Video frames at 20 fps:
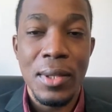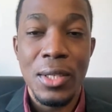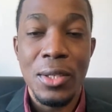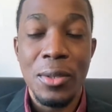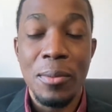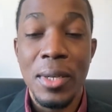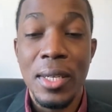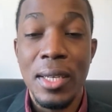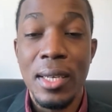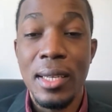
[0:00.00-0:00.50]
to
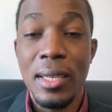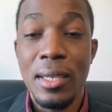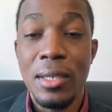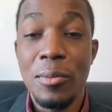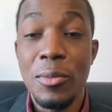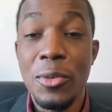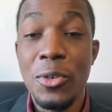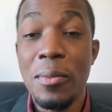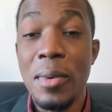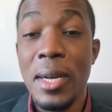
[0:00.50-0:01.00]
building the
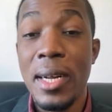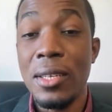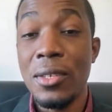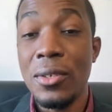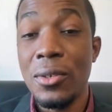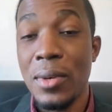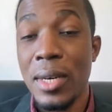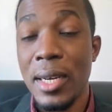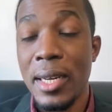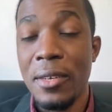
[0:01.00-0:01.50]
mobile
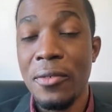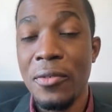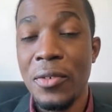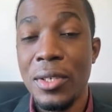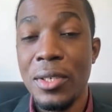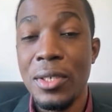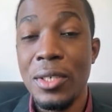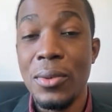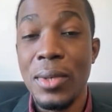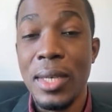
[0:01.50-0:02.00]
UI for
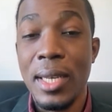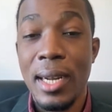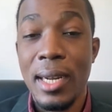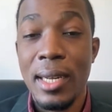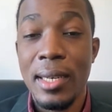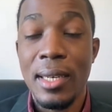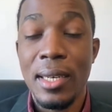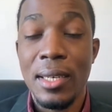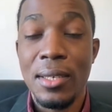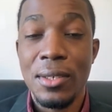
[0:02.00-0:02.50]
the UA
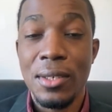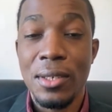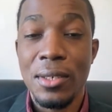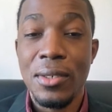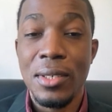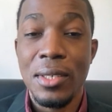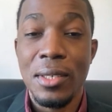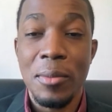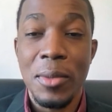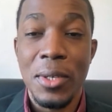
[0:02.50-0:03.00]
Cardiac
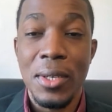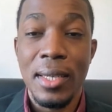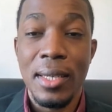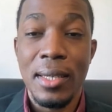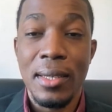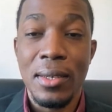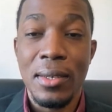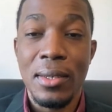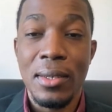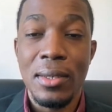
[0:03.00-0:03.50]
Surgery
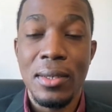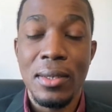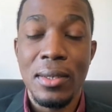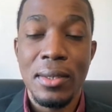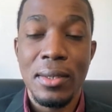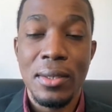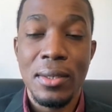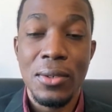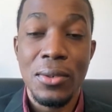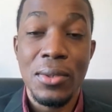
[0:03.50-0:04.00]
Simulator,
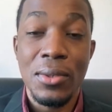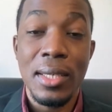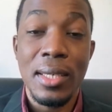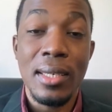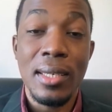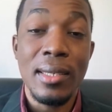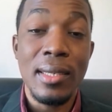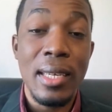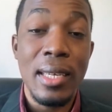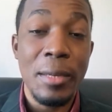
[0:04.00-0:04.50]
using
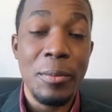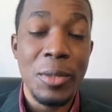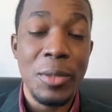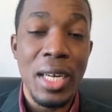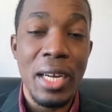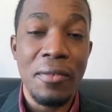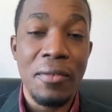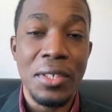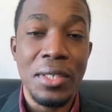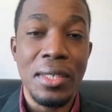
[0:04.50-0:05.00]
the same
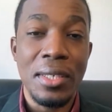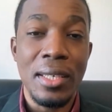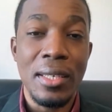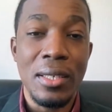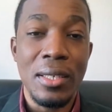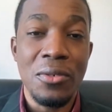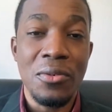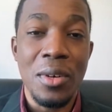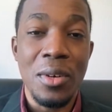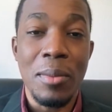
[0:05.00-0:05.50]
Java
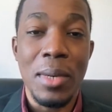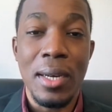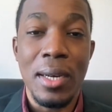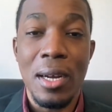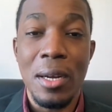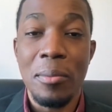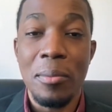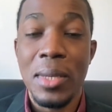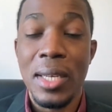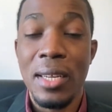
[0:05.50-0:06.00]
skills from my
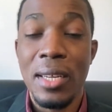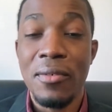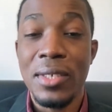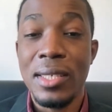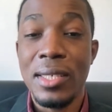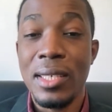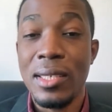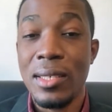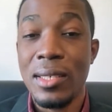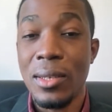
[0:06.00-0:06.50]
Comp
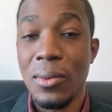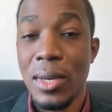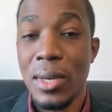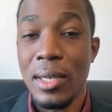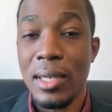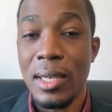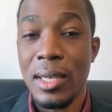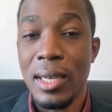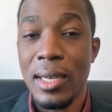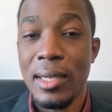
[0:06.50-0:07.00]

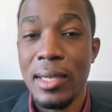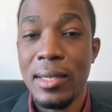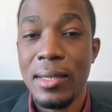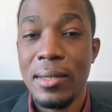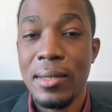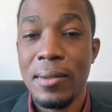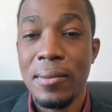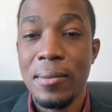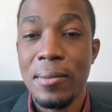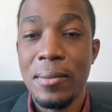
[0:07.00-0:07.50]
1161 class.
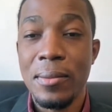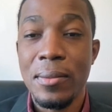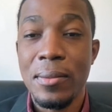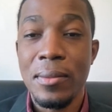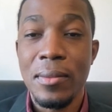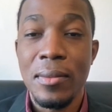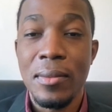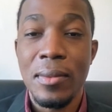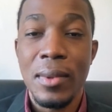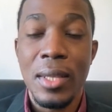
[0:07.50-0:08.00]

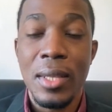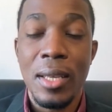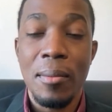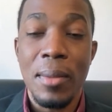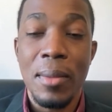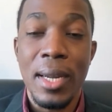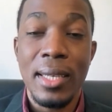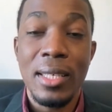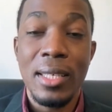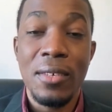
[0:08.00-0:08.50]

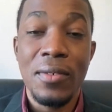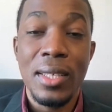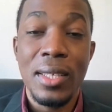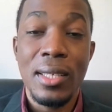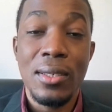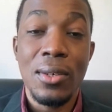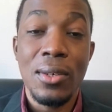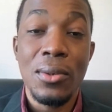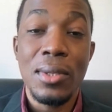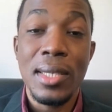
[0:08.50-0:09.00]
My
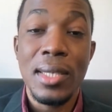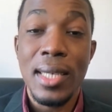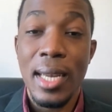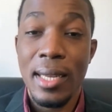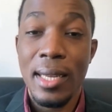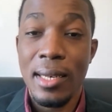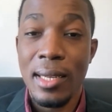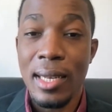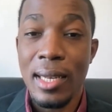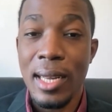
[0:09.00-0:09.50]
activities
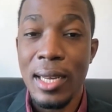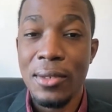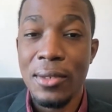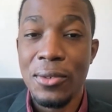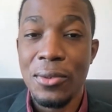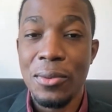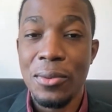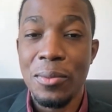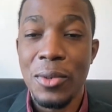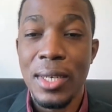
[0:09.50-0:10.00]
outside the
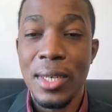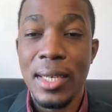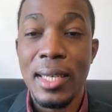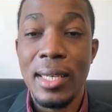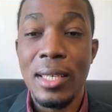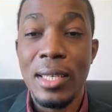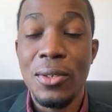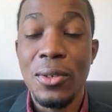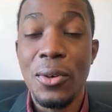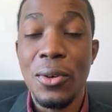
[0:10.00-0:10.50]
classroom were
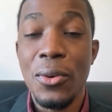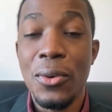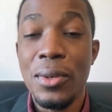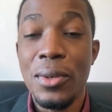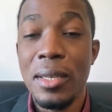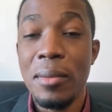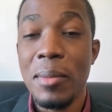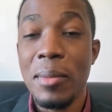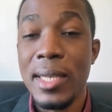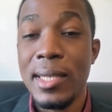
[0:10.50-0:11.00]
key to
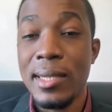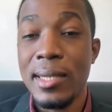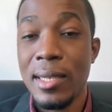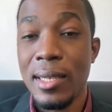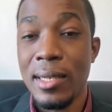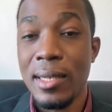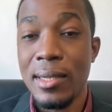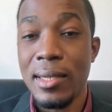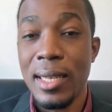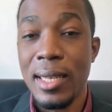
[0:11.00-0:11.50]
honing my
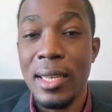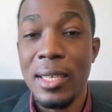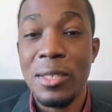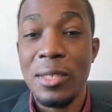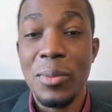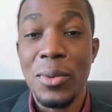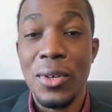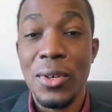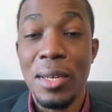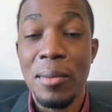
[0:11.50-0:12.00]
skills and
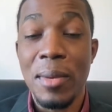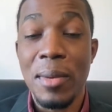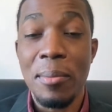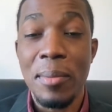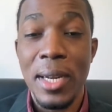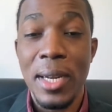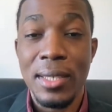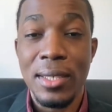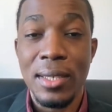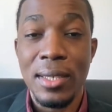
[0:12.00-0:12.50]
exploring my
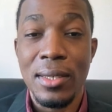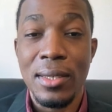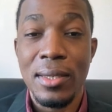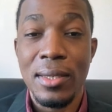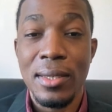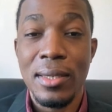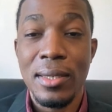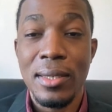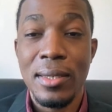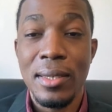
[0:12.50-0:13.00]

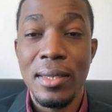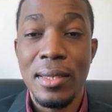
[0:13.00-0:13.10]
passions.